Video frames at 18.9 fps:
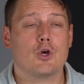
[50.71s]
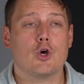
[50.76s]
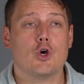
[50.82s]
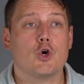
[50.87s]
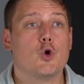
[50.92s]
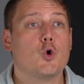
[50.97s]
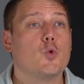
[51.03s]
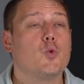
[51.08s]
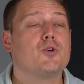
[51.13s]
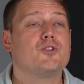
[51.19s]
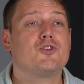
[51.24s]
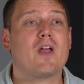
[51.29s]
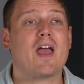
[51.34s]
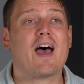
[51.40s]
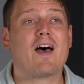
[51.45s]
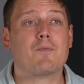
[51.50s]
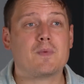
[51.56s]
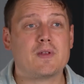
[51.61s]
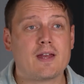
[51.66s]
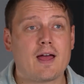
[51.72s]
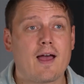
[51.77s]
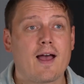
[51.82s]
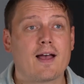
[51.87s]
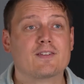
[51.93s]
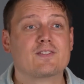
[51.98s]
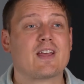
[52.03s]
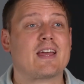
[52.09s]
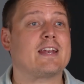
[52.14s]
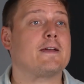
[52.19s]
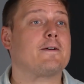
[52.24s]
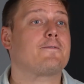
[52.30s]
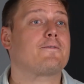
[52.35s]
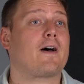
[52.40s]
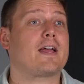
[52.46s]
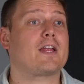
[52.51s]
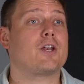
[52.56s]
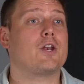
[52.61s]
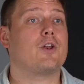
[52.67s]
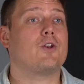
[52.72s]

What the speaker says: Who would you have me to ask? And if I